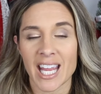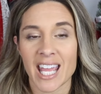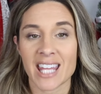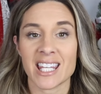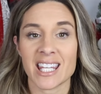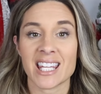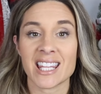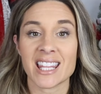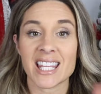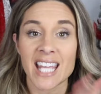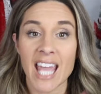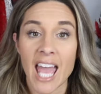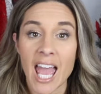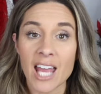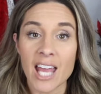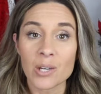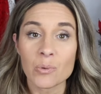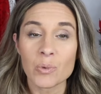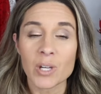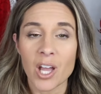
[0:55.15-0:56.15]
and then at the
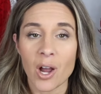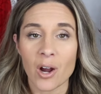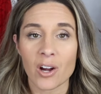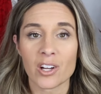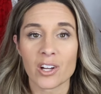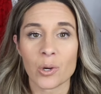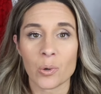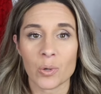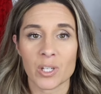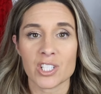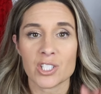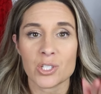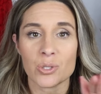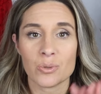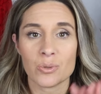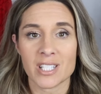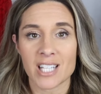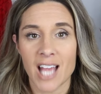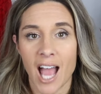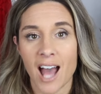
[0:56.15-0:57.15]
end we are going
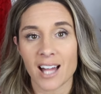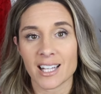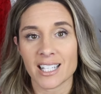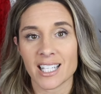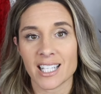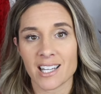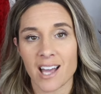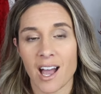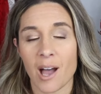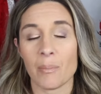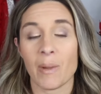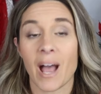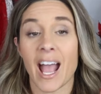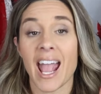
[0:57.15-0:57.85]
to tally it up.